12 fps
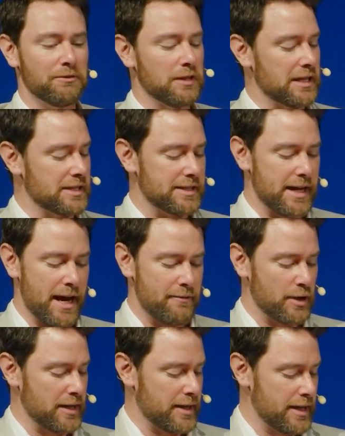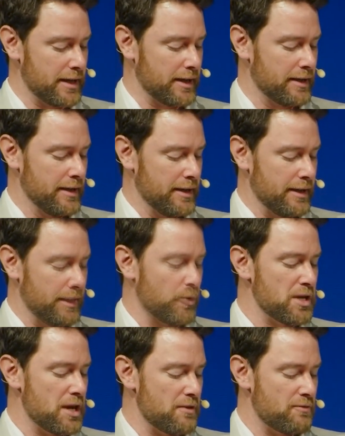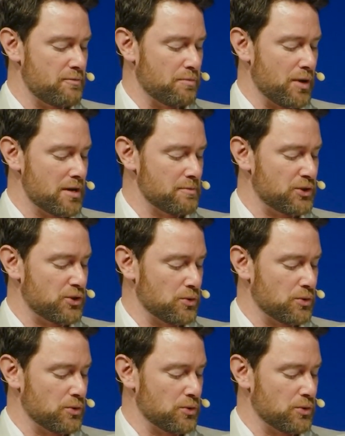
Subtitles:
We'll have links to everything. We have brought up